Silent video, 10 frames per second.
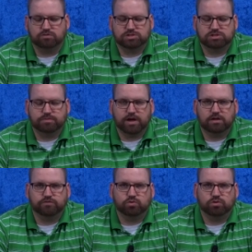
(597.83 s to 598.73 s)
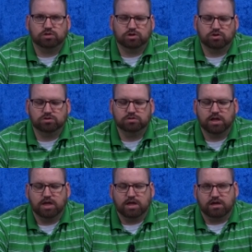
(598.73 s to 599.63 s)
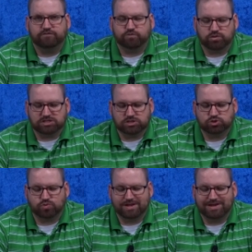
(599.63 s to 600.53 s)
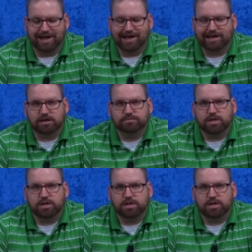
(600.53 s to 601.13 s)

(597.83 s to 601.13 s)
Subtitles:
which is the Battle of Orleans, in 1429.